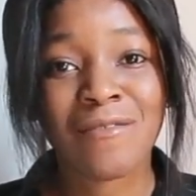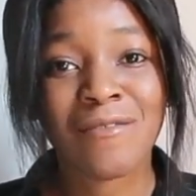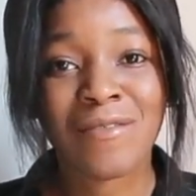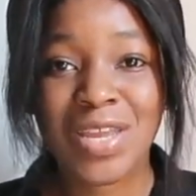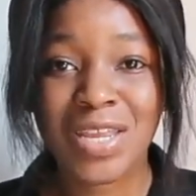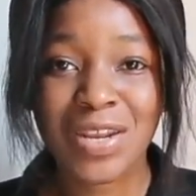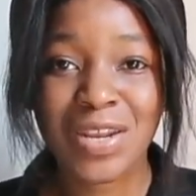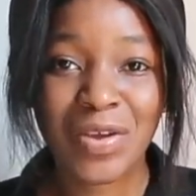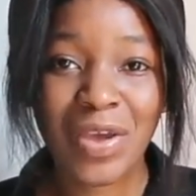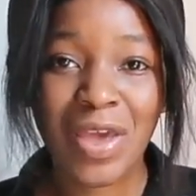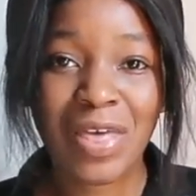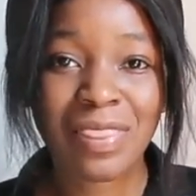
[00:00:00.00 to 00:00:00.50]

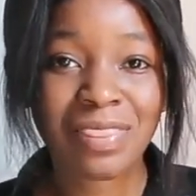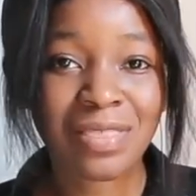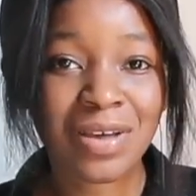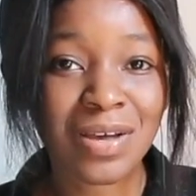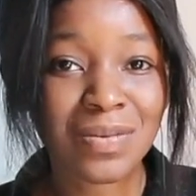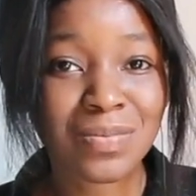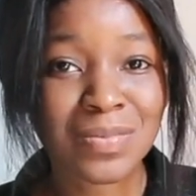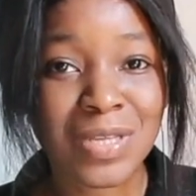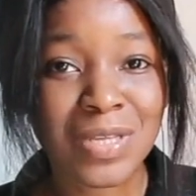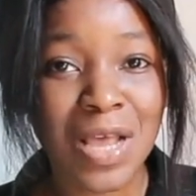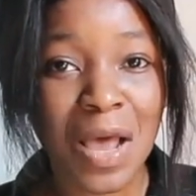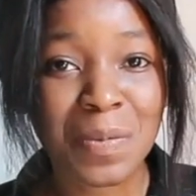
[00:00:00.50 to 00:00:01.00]
video a
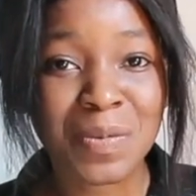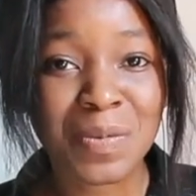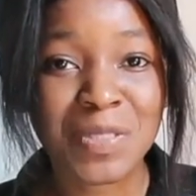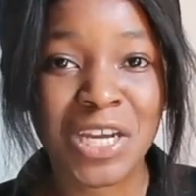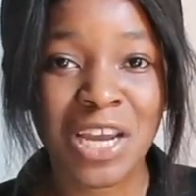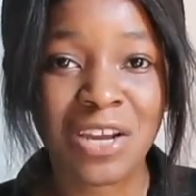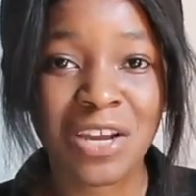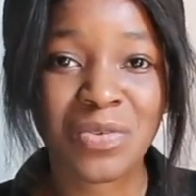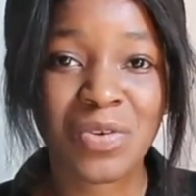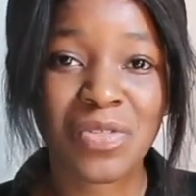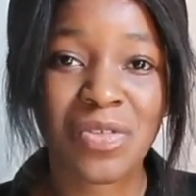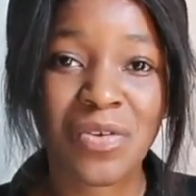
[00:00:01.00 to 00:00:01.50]
thumbs up
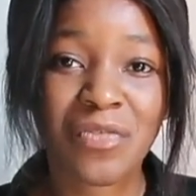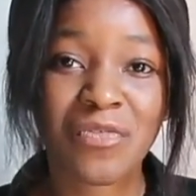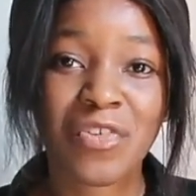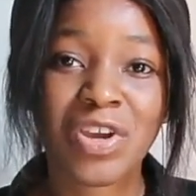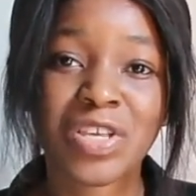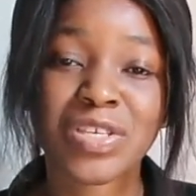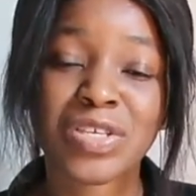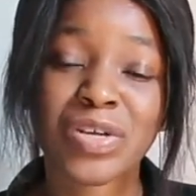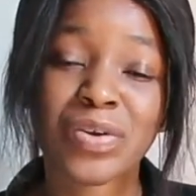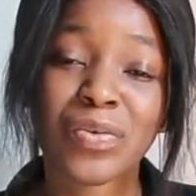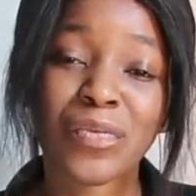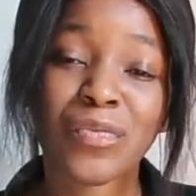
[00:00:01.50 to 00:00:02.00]
share it with your
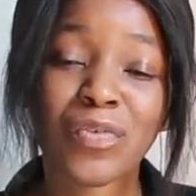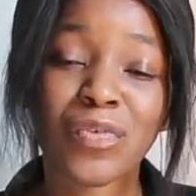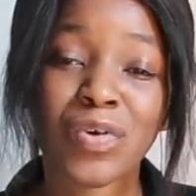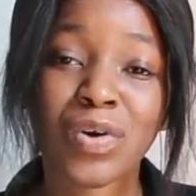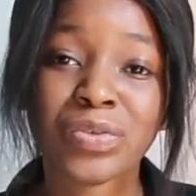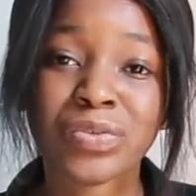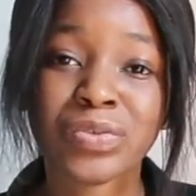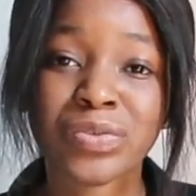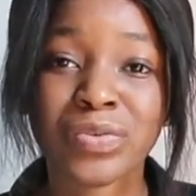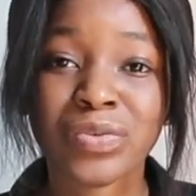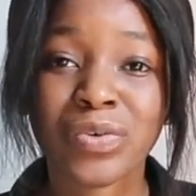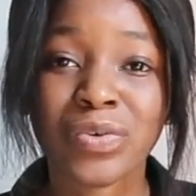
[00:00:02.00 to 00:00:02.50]
friends and of
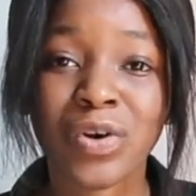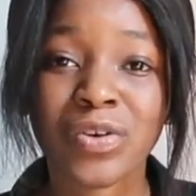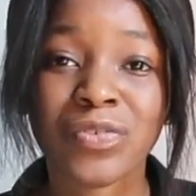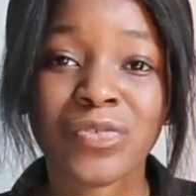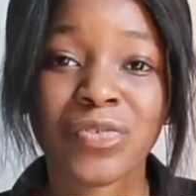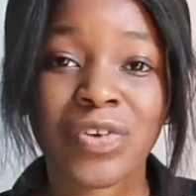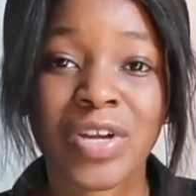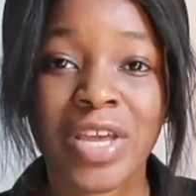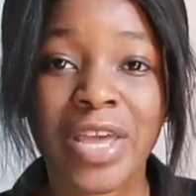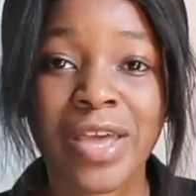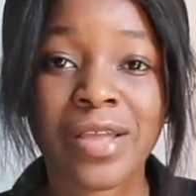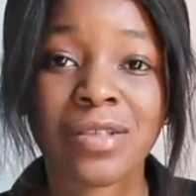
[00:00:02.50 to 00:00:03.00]
course do not
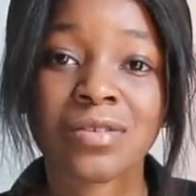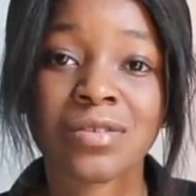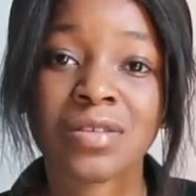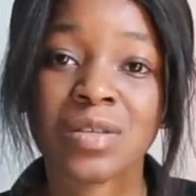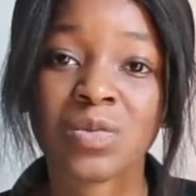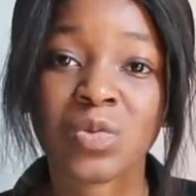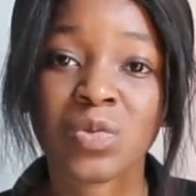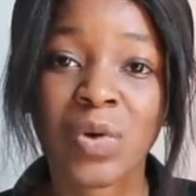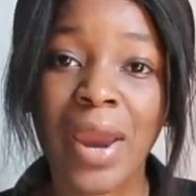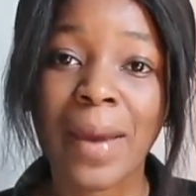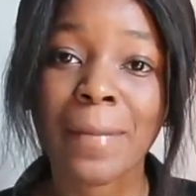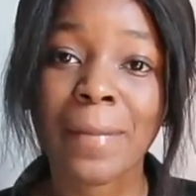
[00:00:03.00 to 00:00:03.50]
forget to
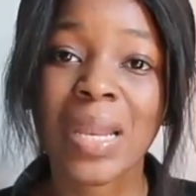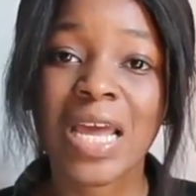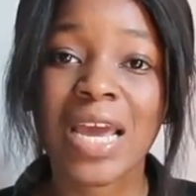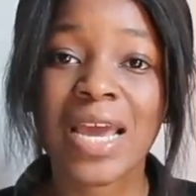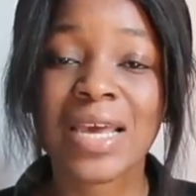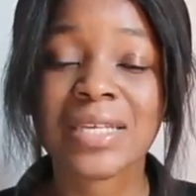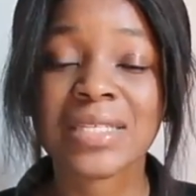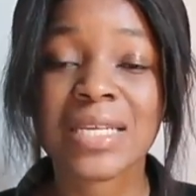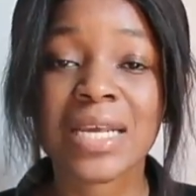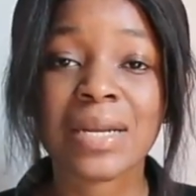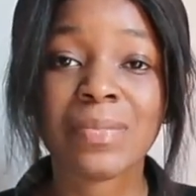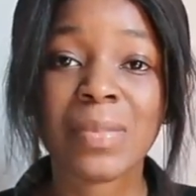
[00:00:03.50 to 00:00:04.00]
subscribe like
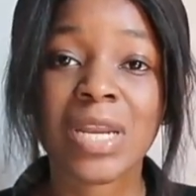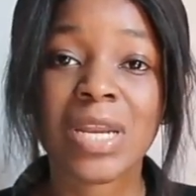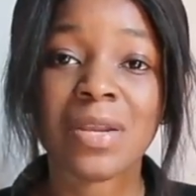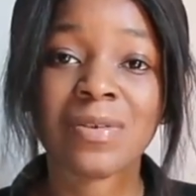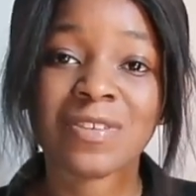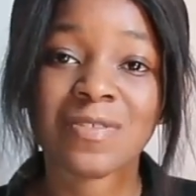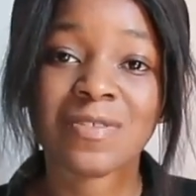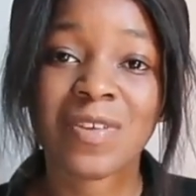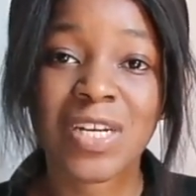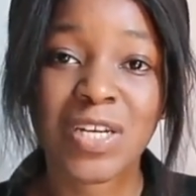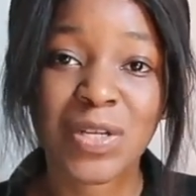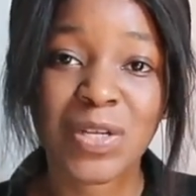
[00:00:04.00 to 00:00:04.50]
i said my name
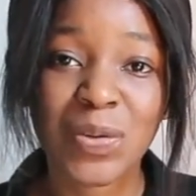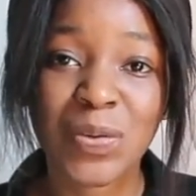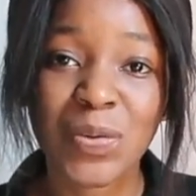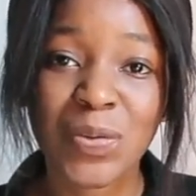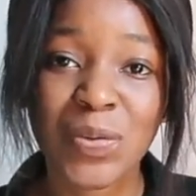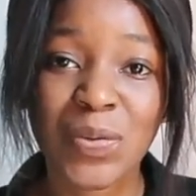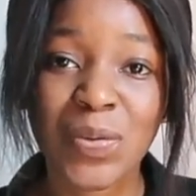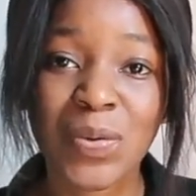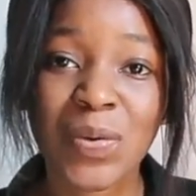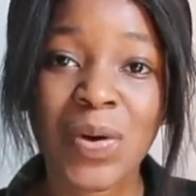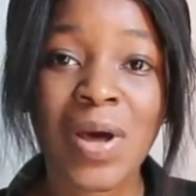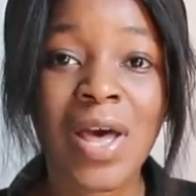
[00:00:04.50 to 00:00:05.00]
is Fanny
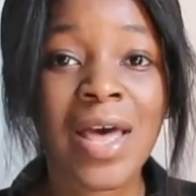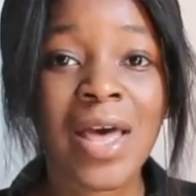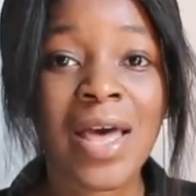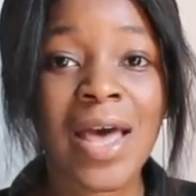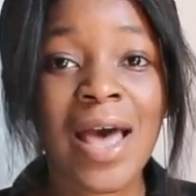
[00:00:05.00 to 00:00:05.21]
Lungu